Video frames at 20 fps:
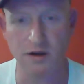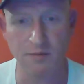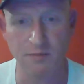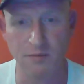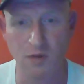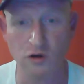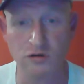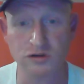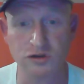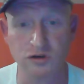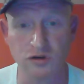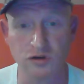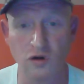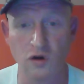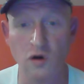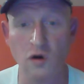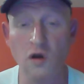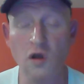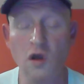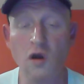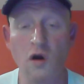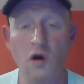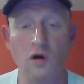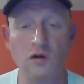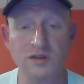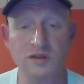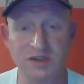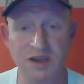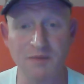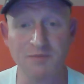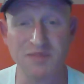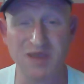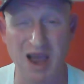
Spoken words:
an emotional, or some